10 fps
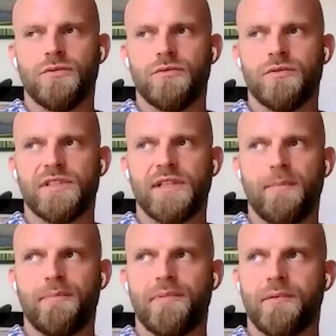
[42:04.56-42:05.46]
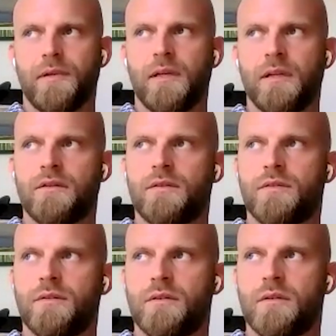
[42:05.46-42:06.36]
to step
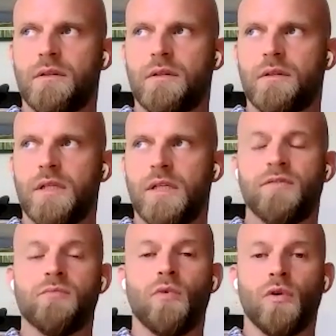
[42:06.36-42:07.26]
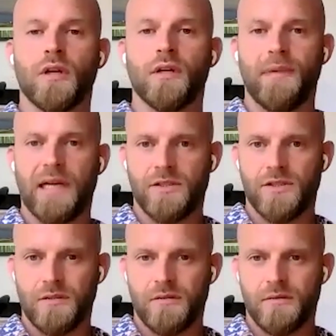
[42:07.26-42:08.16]
into even more
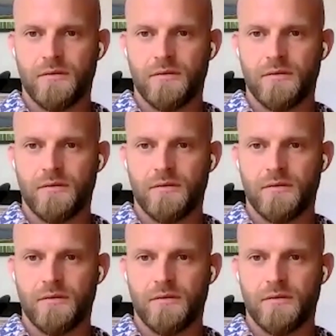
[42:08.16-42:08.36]
compassion?